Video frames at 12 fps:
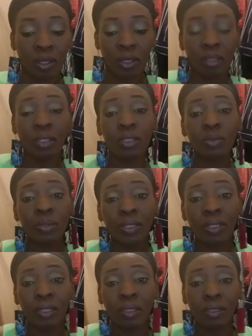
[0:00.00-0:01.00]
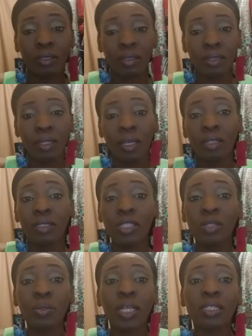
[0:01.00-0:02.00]
It is what it is.
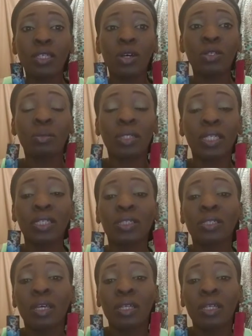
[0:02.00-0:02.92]
This is what I told him, Keisha.